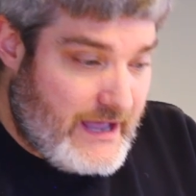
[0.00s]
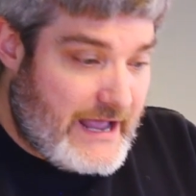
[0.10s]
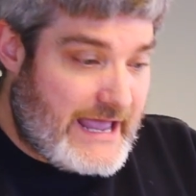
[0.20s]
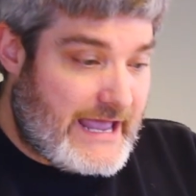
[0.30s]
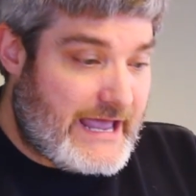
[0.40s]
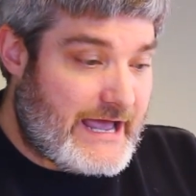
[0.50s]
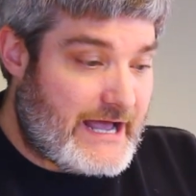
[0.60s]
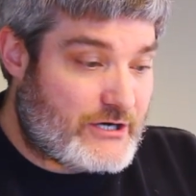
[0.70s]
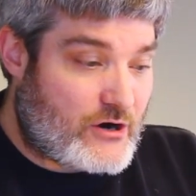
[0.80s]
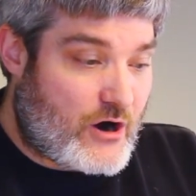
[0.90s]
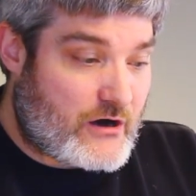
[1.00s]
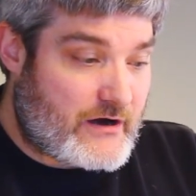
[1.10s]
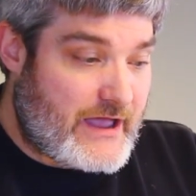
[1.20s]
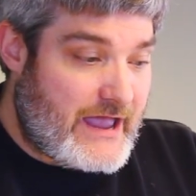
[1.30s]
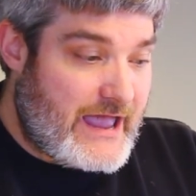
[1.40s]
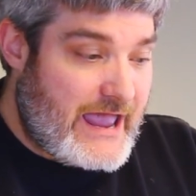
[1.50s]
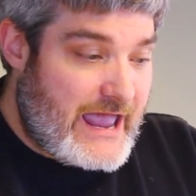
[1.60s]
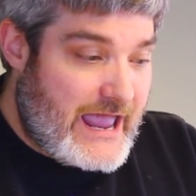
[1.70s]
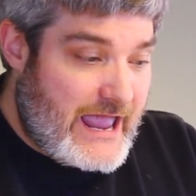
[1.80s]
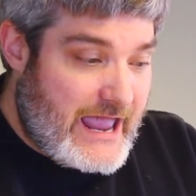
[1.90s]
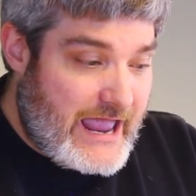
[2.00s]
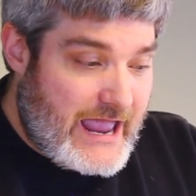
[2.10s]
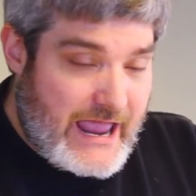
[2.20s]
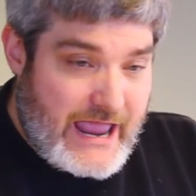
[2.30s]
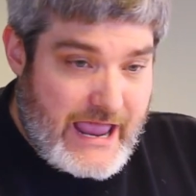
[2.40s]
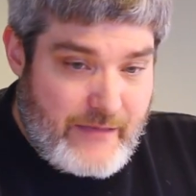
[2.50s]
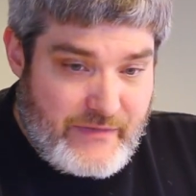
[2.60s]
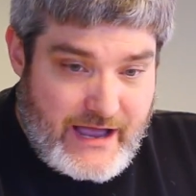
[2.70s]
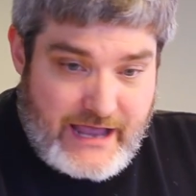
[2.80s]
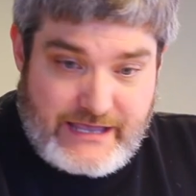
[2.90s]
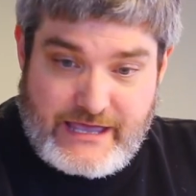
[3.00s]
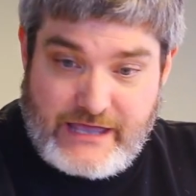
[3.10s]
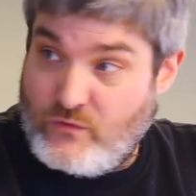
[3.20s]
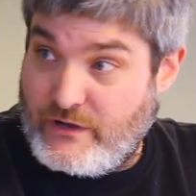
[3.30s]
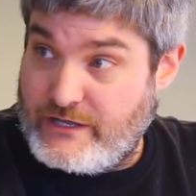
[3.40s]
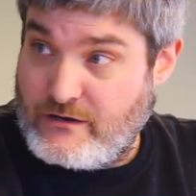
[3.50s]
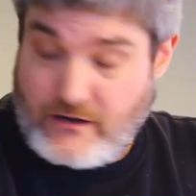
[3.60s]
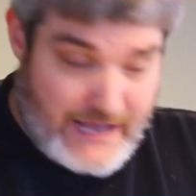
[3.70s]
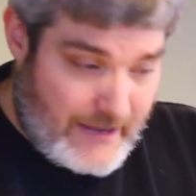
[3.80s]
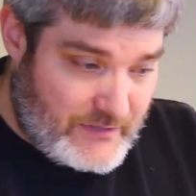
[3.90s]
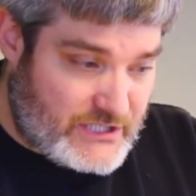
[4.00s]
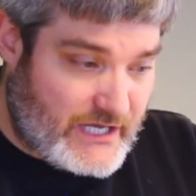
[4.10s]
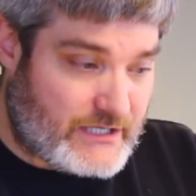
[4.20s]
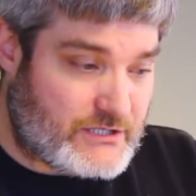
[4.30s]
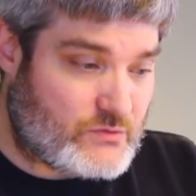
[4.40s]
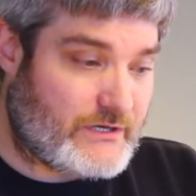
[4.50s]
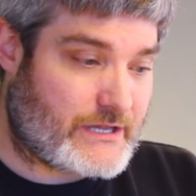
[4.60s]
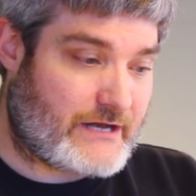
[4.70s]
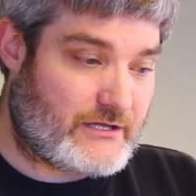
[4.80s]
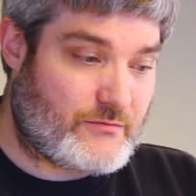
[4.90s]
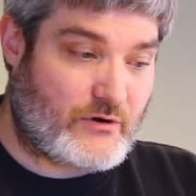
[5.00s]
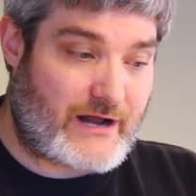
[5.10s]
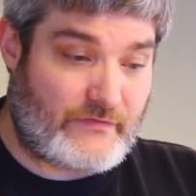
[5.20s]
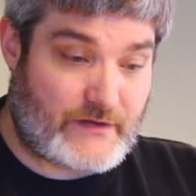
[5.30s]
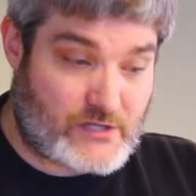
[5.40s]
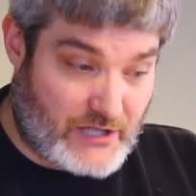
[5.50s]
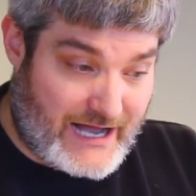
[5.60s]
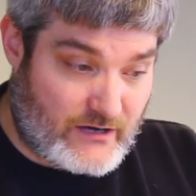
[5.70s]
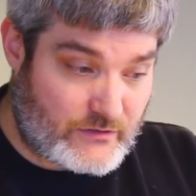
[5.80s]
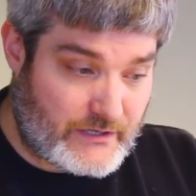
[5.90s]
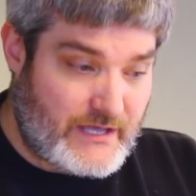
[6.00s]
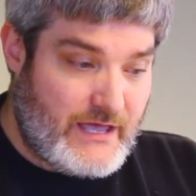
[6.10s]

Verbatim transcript: And our API gateway, our Apigee Edge, we decided to put out in the cloud.